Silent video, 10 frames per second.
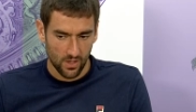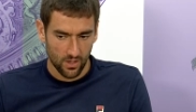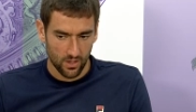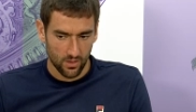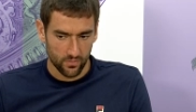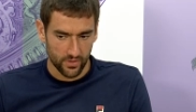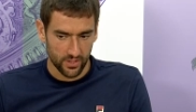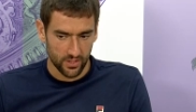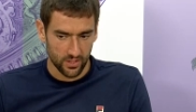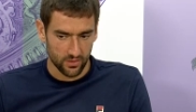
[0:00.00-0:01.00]
over
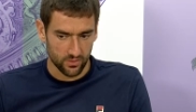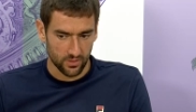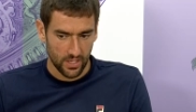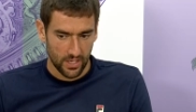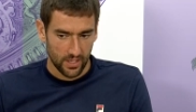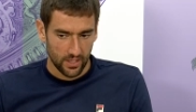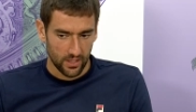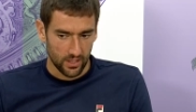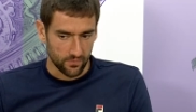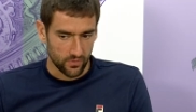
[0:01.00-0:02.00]
here,
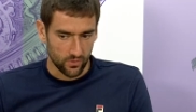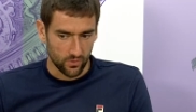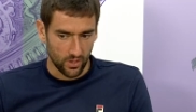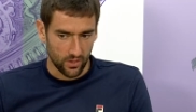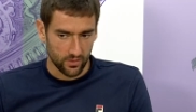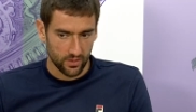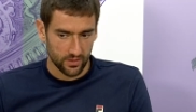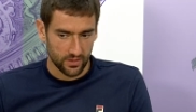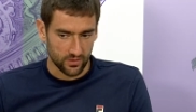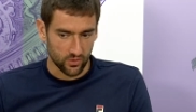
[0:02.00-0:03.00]
if you are
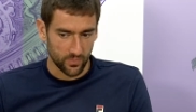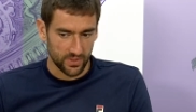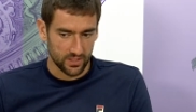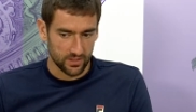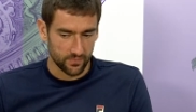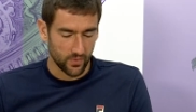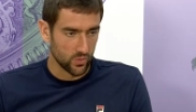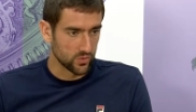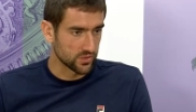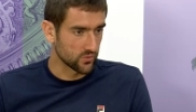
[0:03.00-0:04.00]
not completely
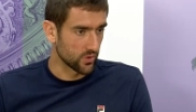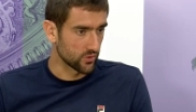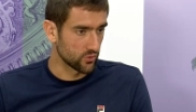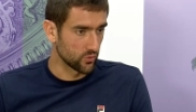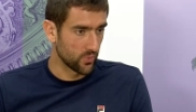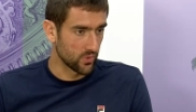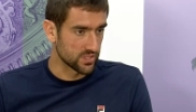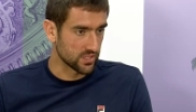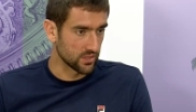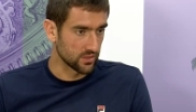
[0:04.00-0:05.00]
focused, 1 or 2
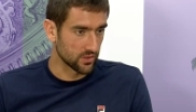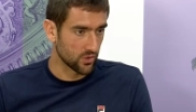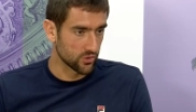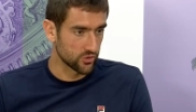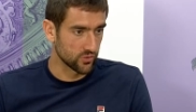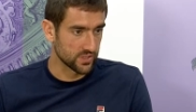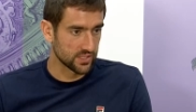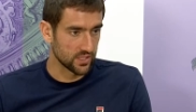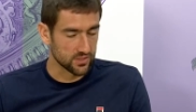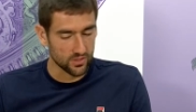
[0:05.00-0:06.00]
points can cost you a
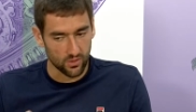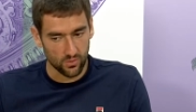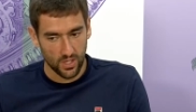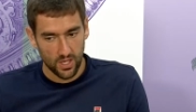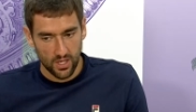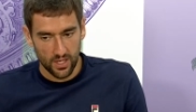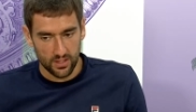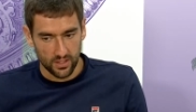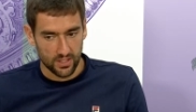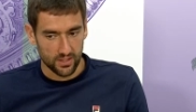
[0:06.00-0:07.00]
set. So I
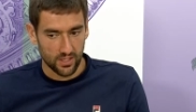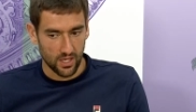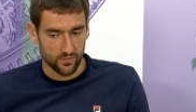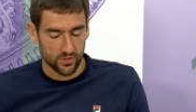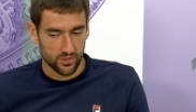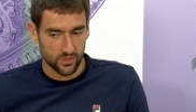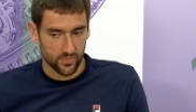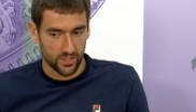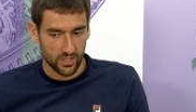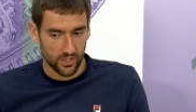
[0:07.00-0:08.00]
think that kind of a
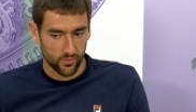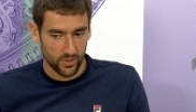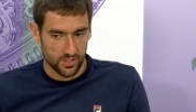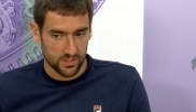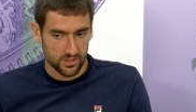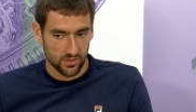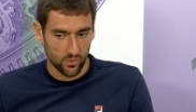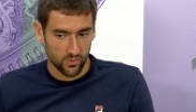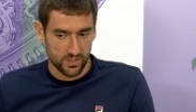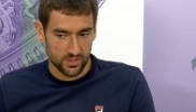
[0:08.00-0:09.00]
tournament like Queen's
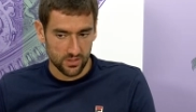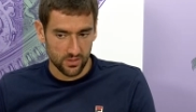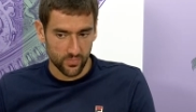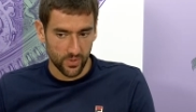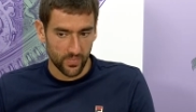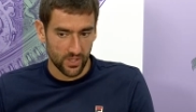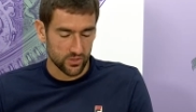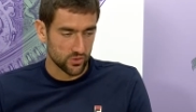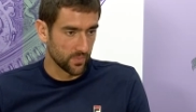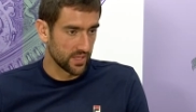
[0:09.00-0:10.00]
always
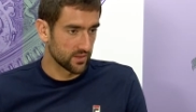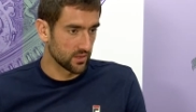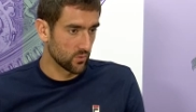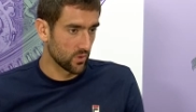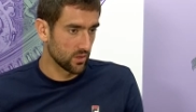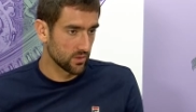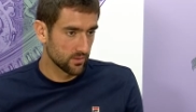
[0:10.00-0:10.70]
prepares you mentally well.